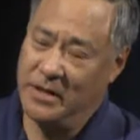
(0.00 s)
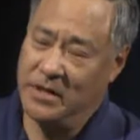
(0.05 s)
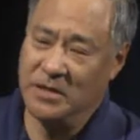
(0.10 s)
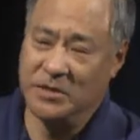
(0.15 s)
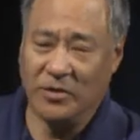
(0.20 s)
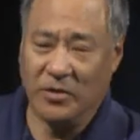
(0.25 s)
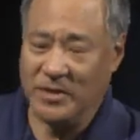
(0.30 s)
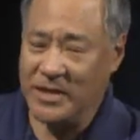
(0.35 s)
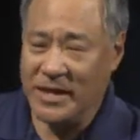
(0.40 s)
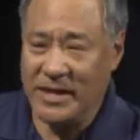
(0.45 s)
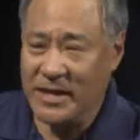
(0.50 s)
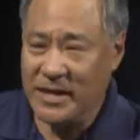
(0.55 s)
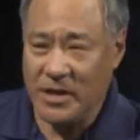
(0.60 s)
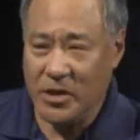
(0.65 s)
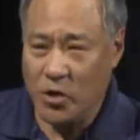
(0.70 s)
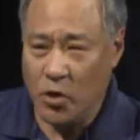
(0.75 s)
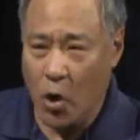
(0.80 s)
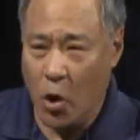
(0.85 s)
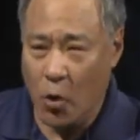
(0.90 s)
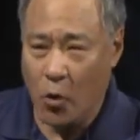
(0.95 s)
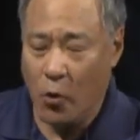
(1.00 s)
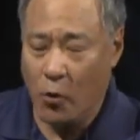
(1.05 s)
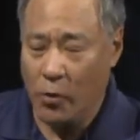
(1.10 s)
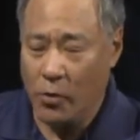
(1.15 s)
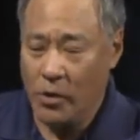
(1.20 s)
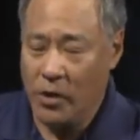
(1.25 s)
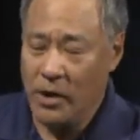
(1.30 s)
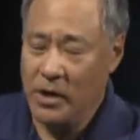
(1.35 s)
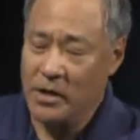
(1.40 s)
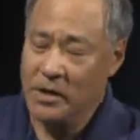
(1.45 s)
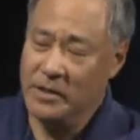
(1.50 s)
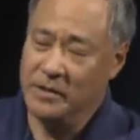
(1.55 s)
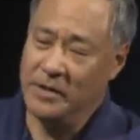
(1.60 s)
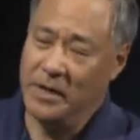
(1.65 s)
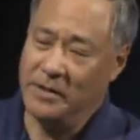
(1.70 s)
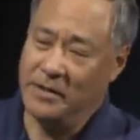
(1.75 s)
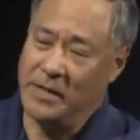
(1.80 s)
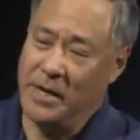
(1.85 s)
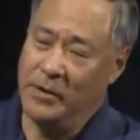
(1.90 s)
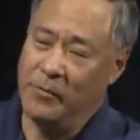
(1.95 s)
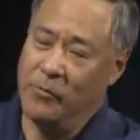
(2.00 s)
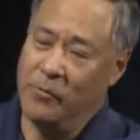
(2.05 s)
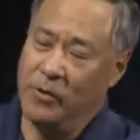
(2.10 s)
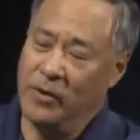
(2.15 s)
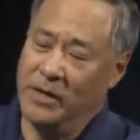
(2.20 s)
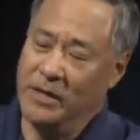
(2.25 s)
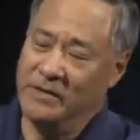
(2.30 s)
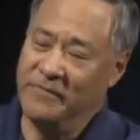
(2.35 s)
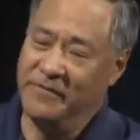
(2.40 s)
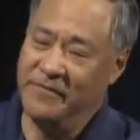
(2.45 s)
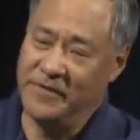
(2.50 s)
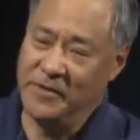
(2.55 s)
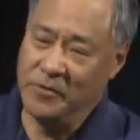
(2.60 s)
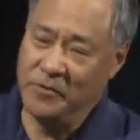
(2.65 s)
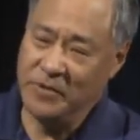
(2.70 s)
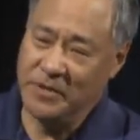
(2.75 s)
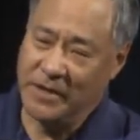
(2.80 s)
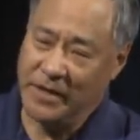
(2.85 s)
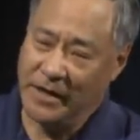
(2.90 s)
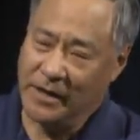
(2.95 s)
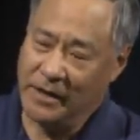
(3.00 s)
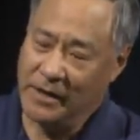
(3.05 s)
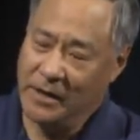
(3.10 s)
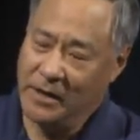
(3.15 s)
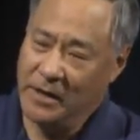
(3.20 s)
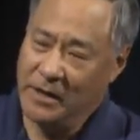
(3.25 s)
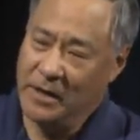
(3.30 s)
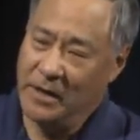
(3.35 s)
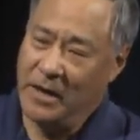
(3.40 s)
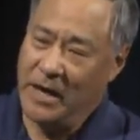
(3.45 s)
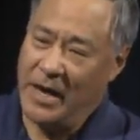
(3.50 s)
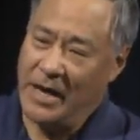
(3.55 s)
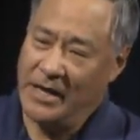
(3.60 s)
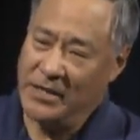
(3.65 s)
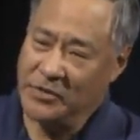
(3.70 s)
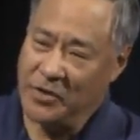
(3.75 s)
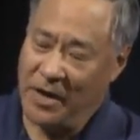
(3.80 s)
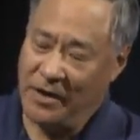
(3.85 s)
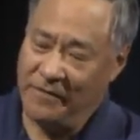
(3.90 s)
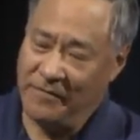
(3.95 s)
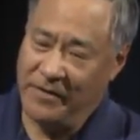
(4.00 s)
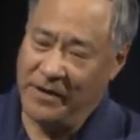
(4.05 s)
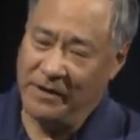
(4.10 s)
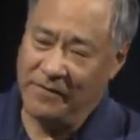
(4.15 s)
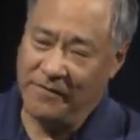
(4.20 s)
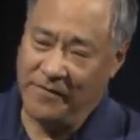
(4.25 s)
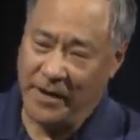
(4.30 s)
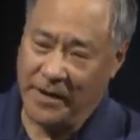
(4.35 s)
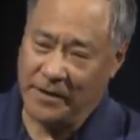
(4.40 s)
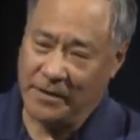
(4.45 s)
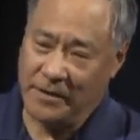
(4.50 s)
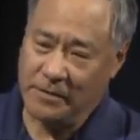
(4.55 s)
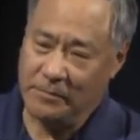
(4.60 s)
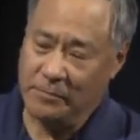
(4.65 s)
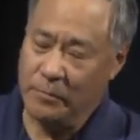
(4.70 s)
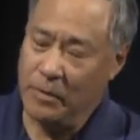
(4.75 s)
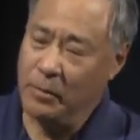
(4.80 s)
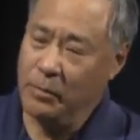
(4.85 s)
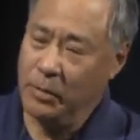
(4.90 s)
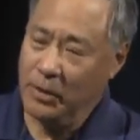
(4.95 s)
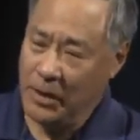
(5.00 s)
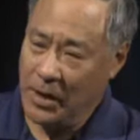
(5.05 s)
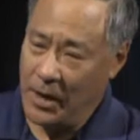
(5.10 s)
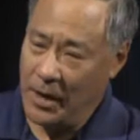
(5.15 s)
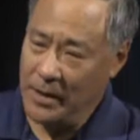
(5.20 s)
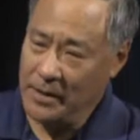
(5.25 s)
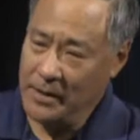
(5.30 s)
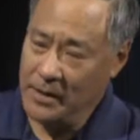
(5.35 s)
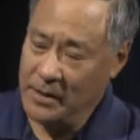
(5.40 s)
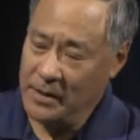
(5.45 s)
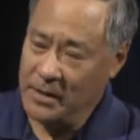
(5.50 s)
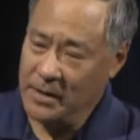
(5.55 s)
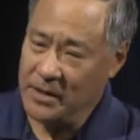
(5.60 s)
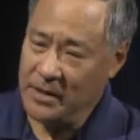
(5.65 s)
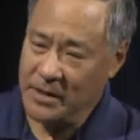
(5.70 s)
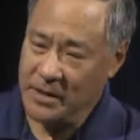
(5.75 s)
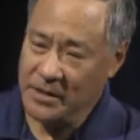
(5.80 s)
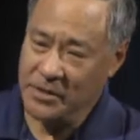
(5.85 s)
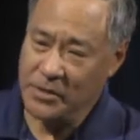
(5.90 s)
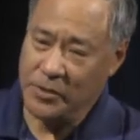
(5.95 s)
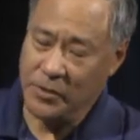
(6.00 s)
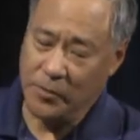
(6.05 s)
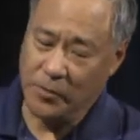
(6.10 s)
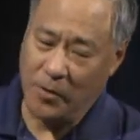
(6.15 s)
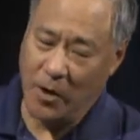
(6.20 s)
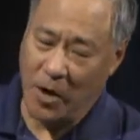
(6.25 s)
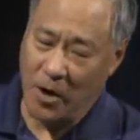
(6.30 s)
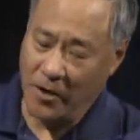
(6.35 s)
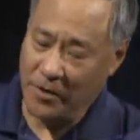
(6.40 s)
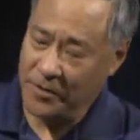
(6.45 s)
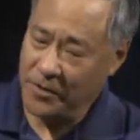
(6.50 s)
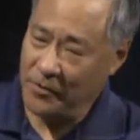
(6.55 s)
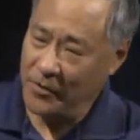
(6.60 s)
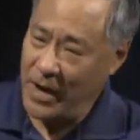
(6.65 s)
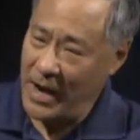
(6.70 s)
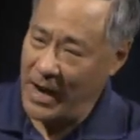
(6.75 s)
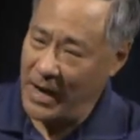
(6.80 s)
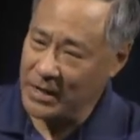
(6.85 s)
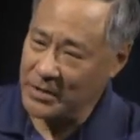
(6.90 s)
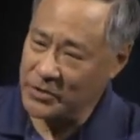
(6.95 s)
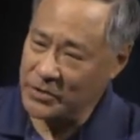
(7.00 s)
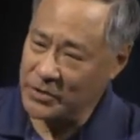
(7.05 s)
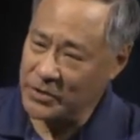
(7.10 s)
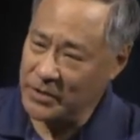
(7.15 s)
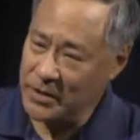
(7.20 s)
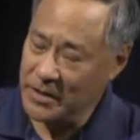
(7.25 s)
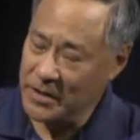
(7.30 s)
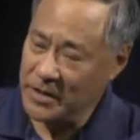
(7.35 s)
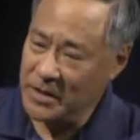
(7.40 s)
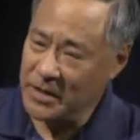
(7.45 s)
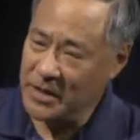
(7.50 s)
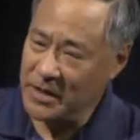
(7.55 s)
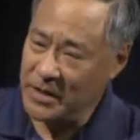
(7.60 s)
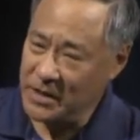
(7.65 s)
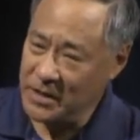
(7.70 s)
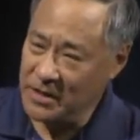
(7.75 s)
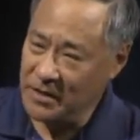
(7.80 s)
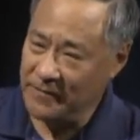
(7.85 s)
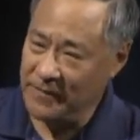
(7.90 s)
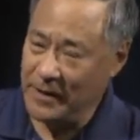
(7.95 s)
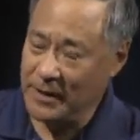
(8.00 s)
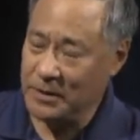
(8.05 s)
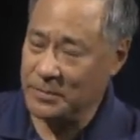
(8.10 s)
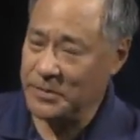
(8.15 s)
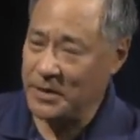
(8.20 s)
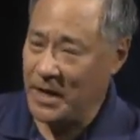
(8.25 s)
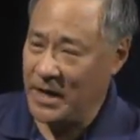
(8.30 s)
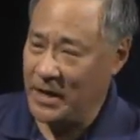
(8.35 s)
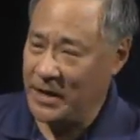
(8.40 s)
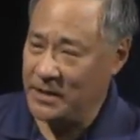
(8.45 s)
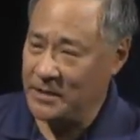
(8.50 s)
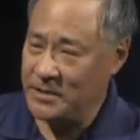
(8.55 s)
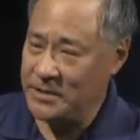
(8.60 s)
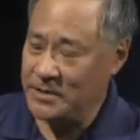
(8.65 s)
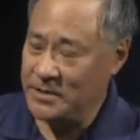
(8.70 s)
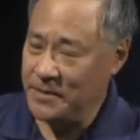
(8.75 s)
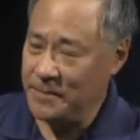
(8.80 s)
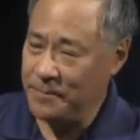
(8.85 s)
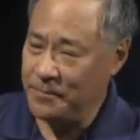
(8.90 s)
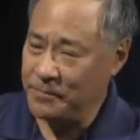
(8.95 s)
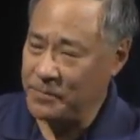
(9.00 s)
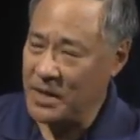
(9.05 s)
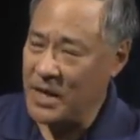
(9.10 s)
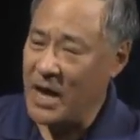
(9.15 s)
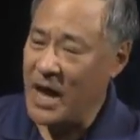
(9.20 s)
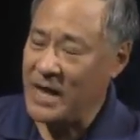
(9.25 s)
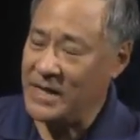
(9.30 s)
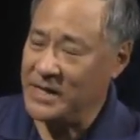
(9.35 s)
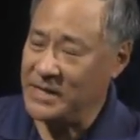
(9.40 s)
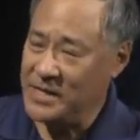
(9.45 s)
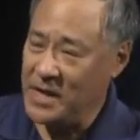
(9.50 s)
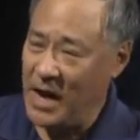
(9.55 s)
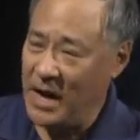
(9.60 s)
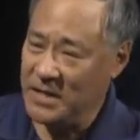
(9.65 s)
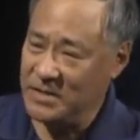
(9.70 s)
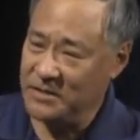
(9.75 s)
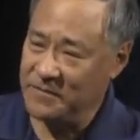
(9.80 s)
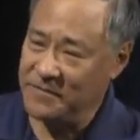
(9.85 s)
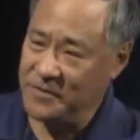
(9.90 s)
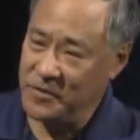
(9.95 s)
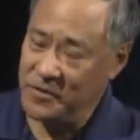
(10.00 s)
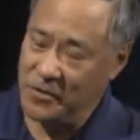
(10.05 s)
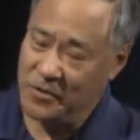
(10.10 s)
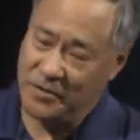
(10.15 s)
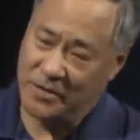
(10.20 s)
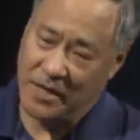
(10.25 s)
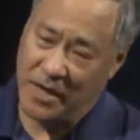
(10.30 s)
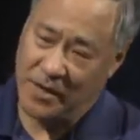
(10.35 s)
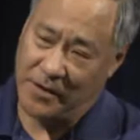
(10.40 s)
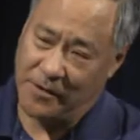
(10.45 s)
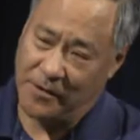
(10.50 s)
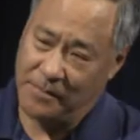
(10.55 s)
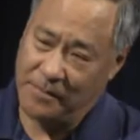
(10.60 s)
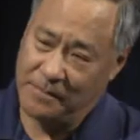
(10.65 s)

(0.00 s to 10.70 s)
So they didn't know that they were infusing HIV infected blood into Arthur Ashe. He develops AIDS and he dies a few years later.